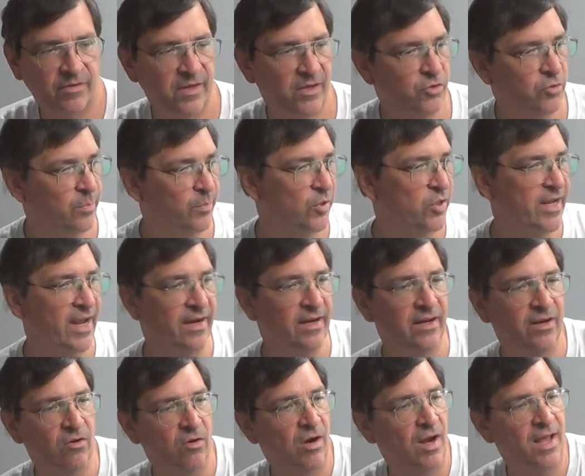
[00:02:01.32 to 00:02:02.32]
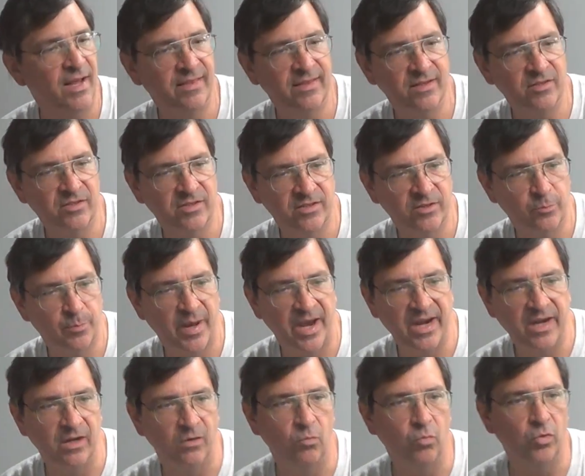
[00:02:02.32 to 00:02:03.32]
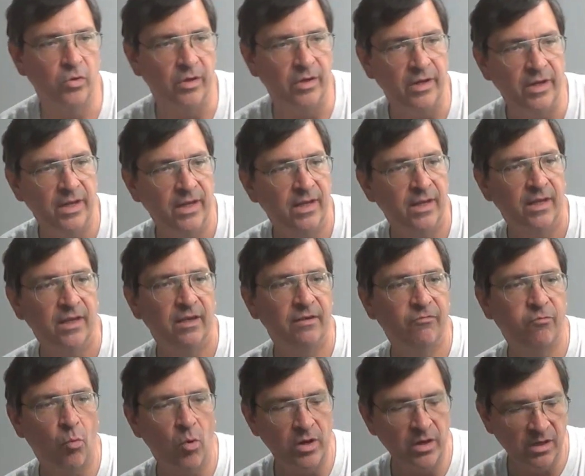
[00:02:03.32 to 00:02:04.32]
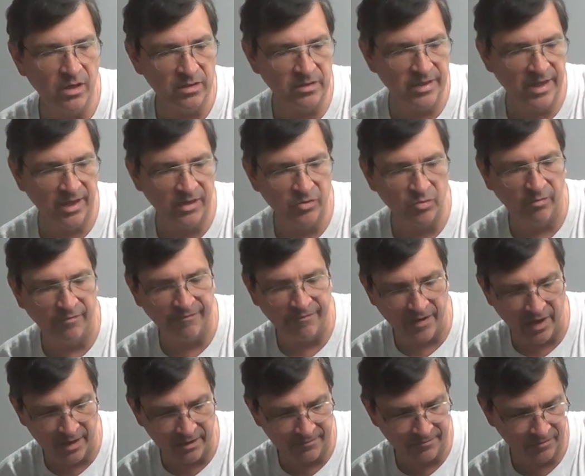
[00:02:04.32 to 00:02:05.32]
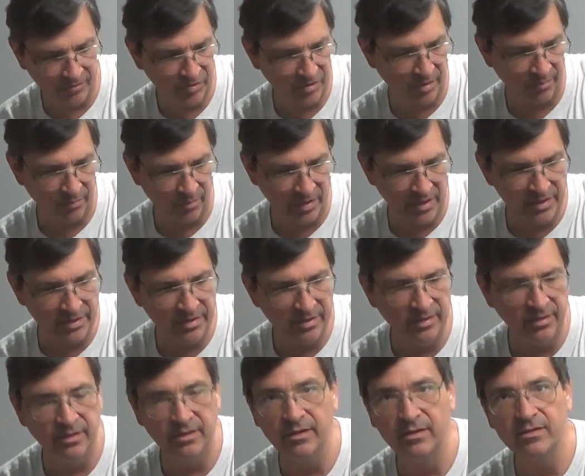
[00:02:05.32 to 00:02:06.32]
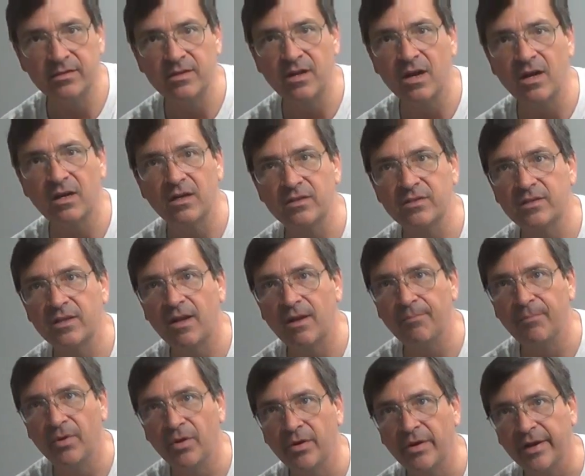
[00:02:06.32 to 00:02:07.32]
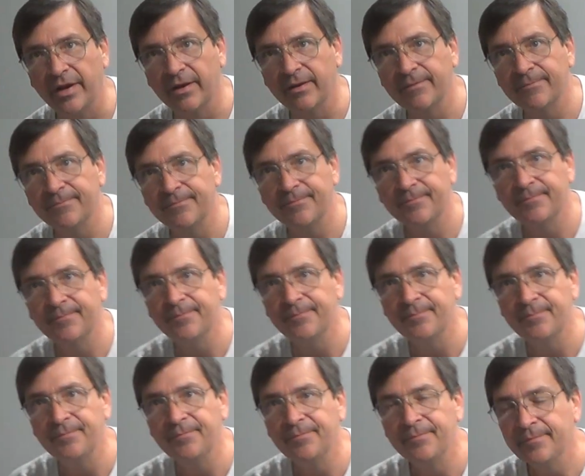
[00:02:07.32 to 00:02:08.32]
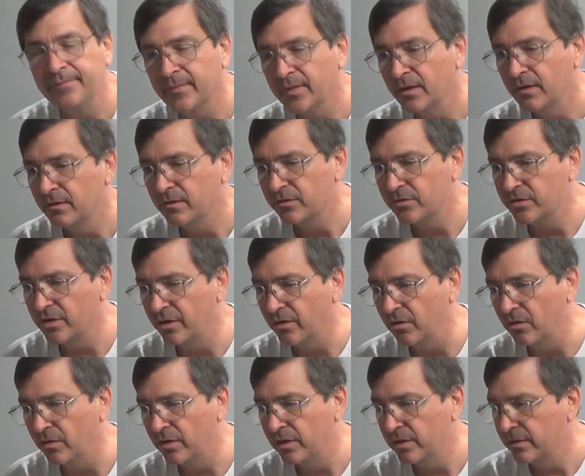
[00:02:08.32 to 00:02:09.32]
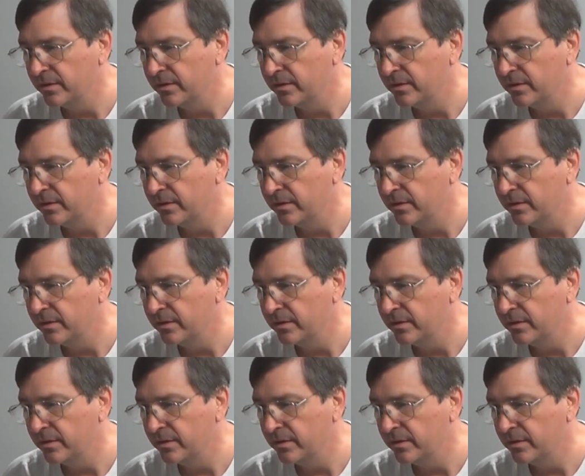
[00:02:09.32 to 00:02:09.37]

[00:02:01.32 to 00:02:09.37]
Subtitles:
things you're protecting are like this. It's painted wood. If one does catch on fire for some reason, it's not going to stop burning. So